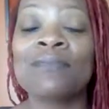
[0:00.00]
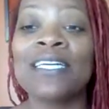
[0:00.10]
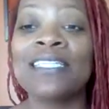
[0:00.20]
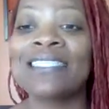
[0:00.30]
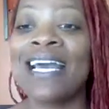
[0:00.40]

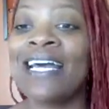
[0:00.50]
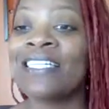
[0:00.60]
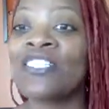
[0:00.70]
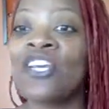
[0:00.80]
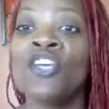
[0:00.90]
much
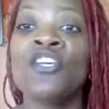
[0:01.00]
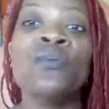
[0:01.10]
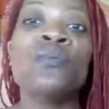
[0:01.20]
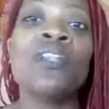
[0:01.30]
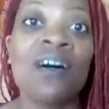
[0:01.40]
as
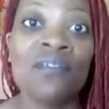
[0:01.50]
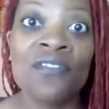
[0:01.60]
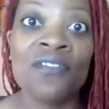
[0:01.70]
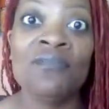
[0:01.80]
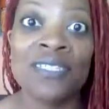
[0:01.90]
you love
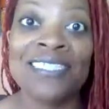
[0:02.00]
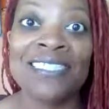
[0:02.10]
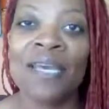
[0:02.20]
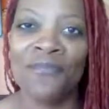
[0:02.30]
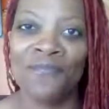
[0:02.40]
them the
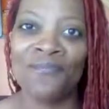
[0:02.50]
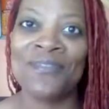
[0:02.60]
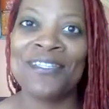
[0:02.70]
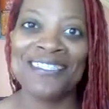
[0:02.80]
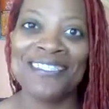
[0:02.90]

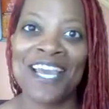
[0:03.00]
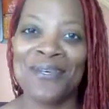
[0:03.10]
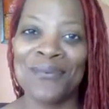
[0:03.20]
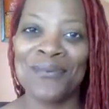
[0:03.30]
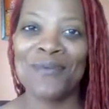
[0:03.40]
day
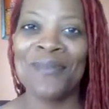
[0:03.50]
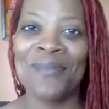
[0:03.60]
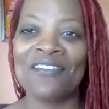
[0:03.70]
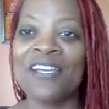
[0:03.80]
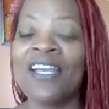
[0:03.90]
you were
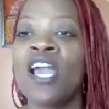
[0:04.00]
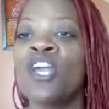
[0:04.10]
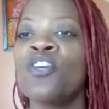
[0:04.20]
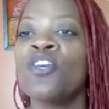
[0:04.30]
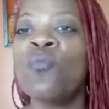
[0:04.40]
married,
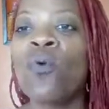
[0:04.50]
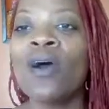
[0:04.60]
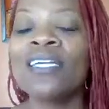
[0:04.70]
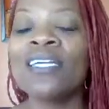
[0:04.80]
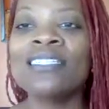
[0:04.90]
you
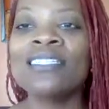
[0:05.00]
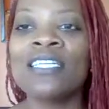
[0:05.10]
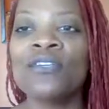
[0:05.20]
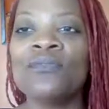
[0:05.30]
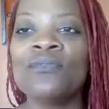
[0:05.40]
want to
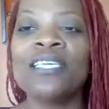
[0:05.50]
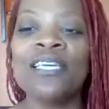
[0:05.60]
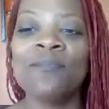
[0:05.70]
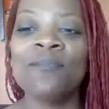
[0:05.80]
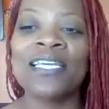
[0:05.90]
continue
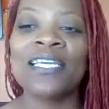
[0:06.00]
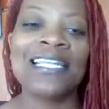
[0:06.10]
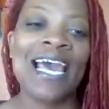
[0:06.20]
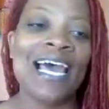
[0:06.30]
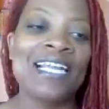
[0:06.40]
keeping
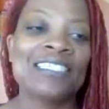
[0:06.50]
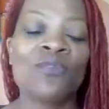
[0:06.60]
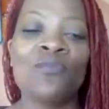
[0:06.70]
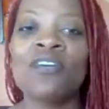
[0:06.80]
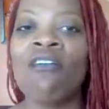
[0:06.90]
that,
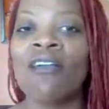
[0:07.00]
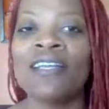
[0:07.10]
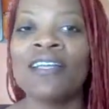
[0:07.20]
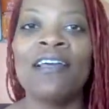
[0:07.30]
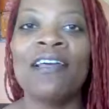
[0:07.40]
we
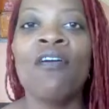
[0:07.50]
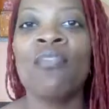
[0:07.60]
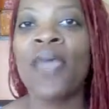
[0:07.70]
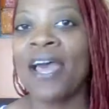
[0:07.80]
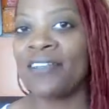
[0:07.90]
call it
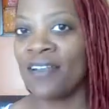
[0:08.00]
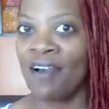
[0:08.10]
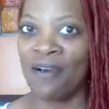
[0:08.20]
that